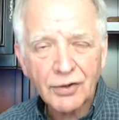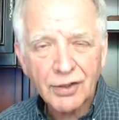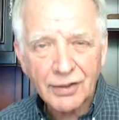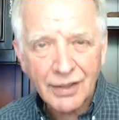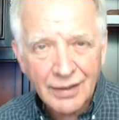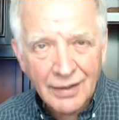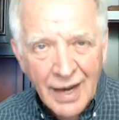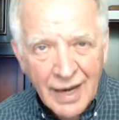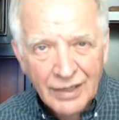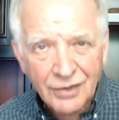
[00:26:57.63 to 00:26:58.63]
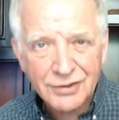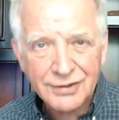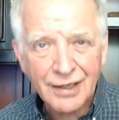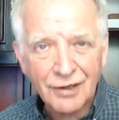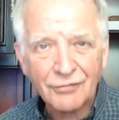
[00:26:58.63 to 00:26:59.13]
to deny
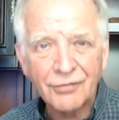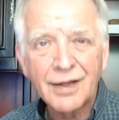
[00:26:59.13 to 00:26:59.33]
yourself,